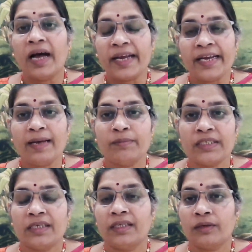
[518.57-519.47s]
Again, I am
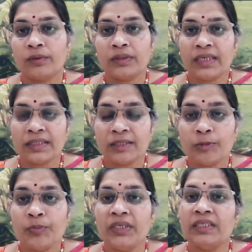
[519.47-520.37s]
telling, growth
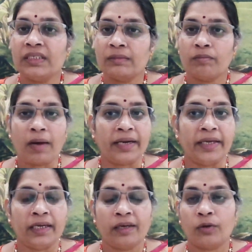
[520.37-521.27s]
doesn't mean money,